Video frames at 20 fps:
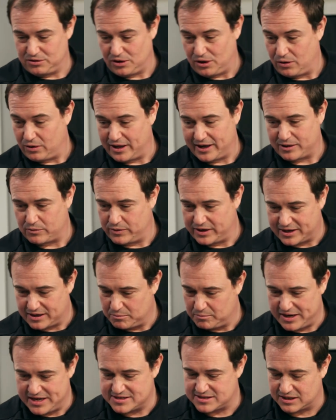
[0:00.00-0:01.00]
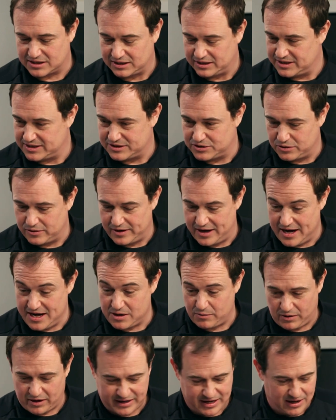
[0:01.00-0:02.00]
though. Like we can basically do it
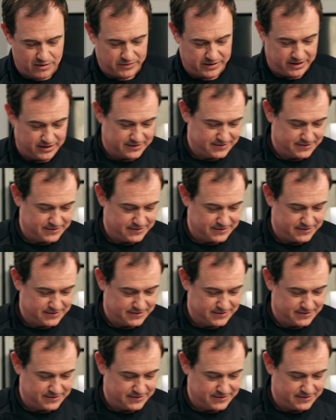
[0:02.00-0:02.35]
anywhere, can't we?